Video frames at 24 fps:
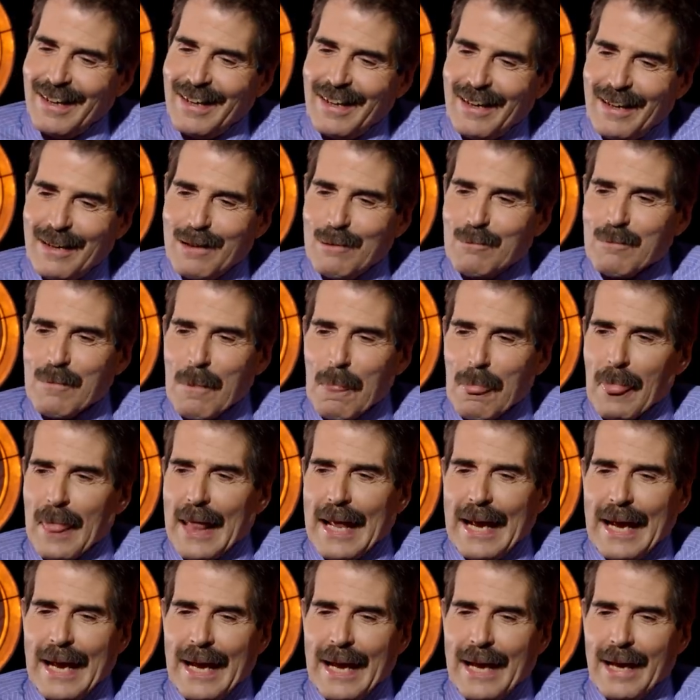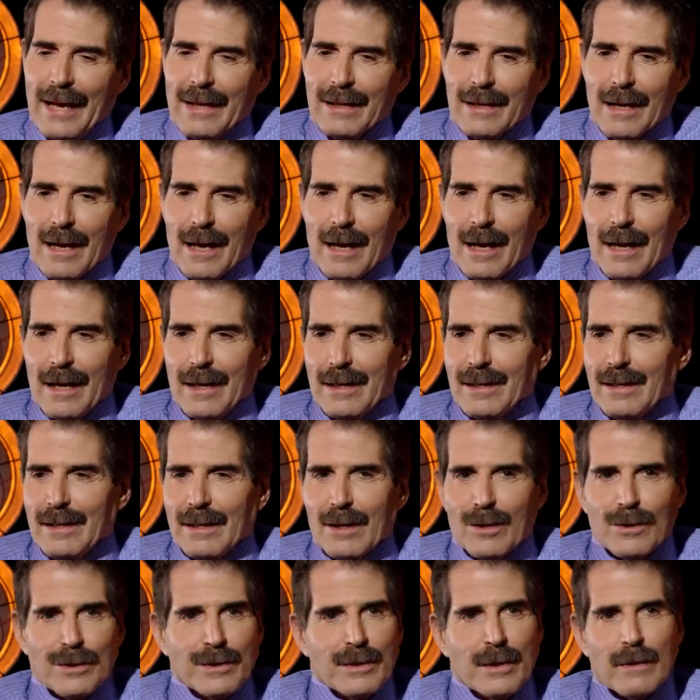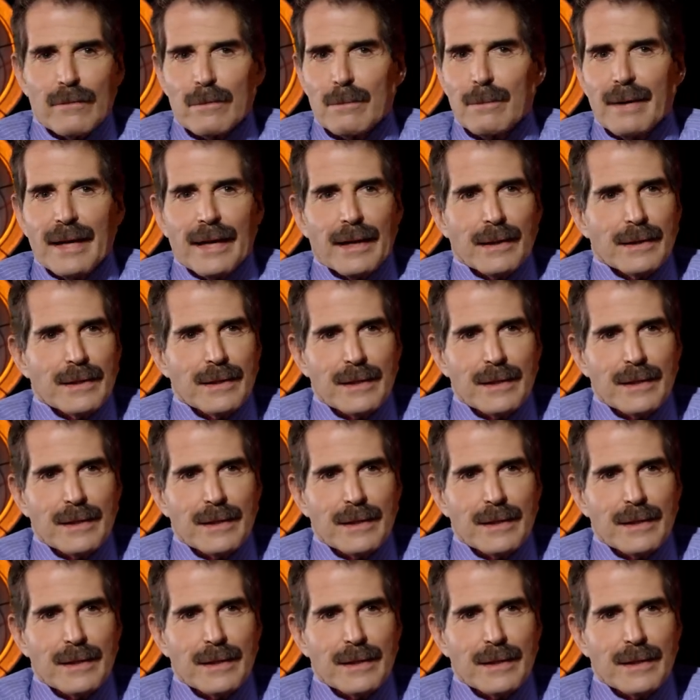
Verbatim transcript: Um, and I could never make a,